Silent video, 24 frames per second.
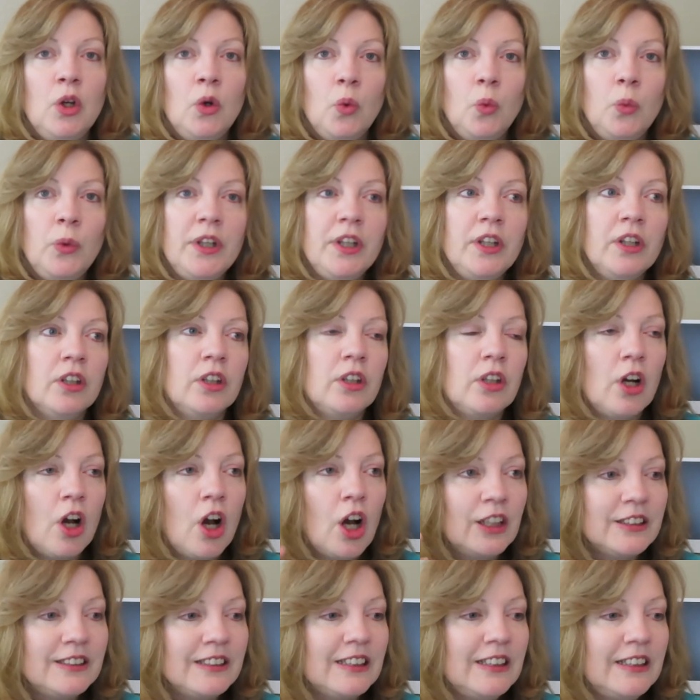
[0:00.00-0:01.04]
We are
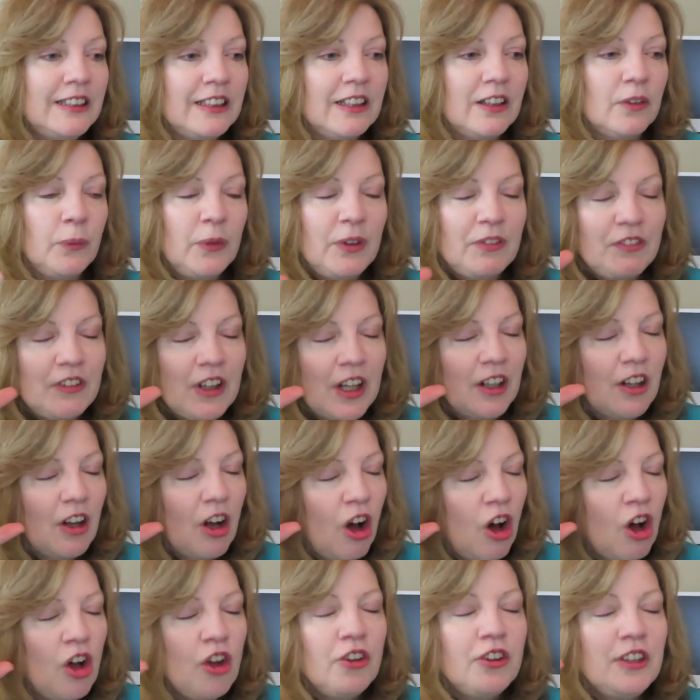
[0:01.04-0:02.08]
constantly, we've got
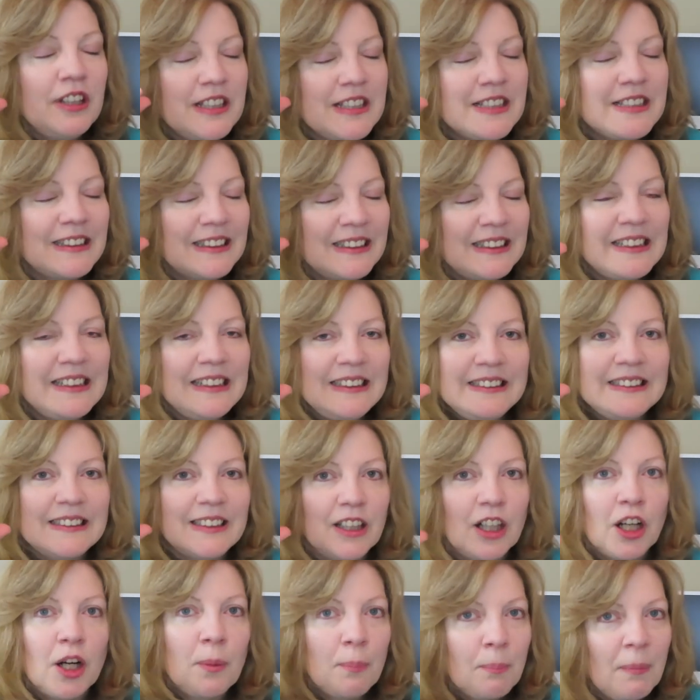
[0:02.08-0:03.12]
all these things in
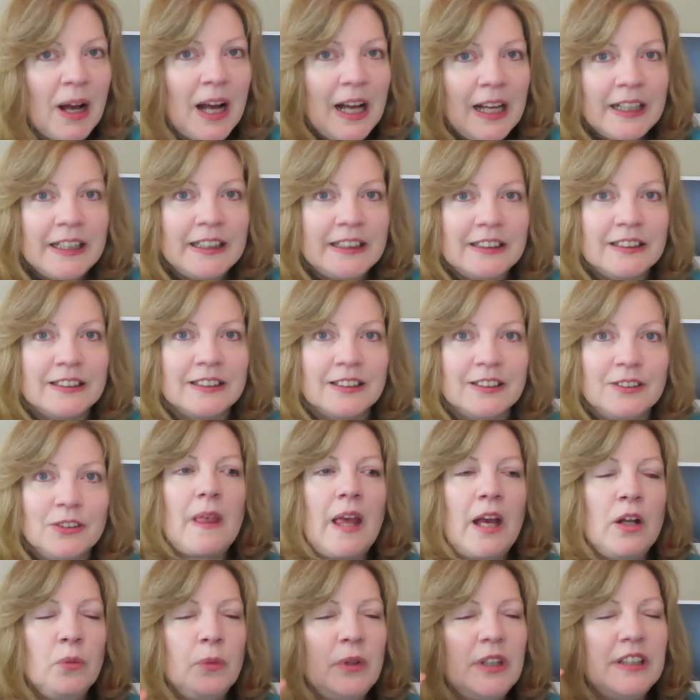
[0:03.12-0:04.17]
our mind,
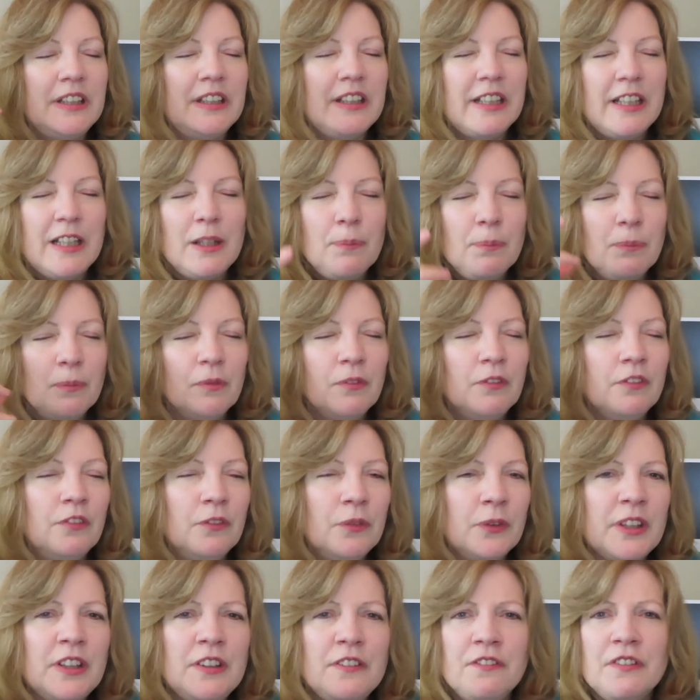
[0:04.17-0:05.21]
and we keep
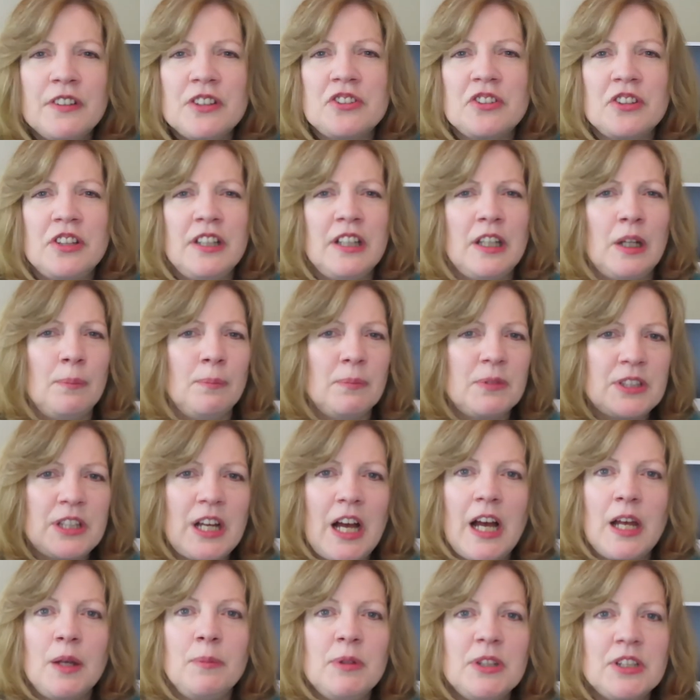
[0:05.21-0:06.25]
revisiting them
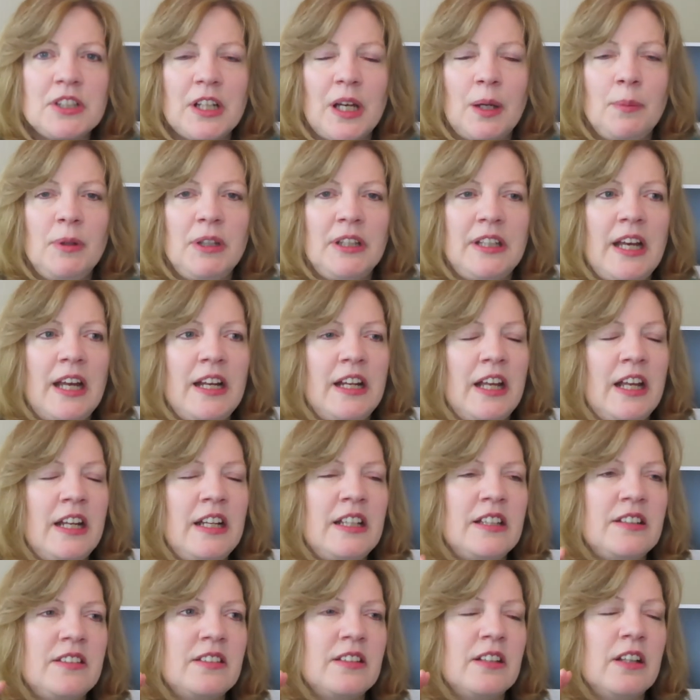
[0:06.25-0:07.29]
time and time again, and
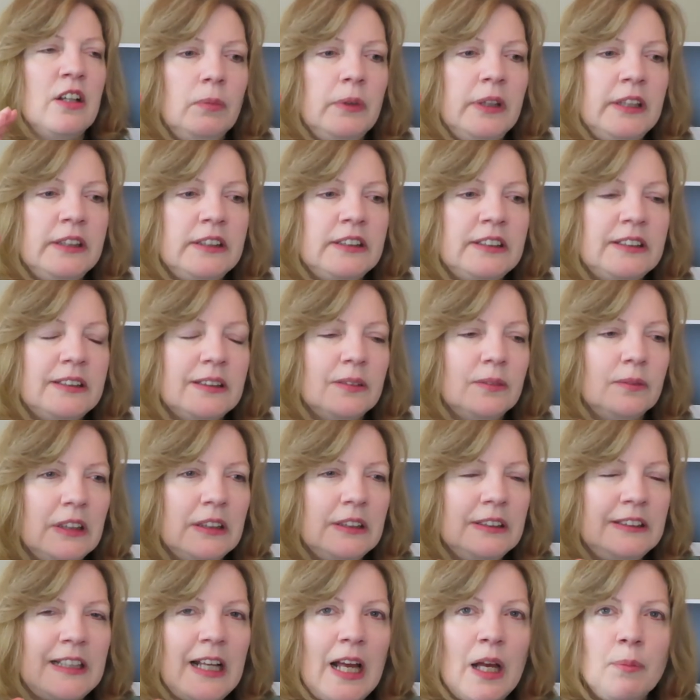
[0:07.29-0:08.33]
it's it's
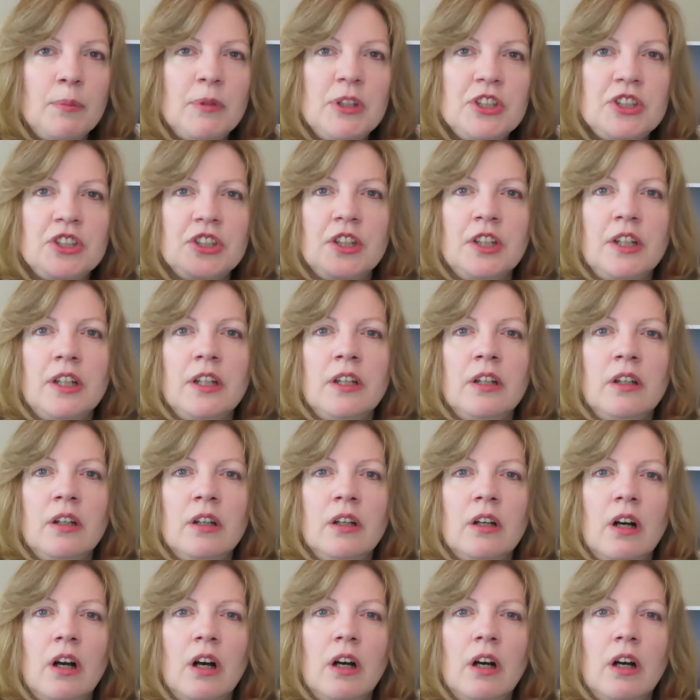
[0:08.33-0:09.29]
damaging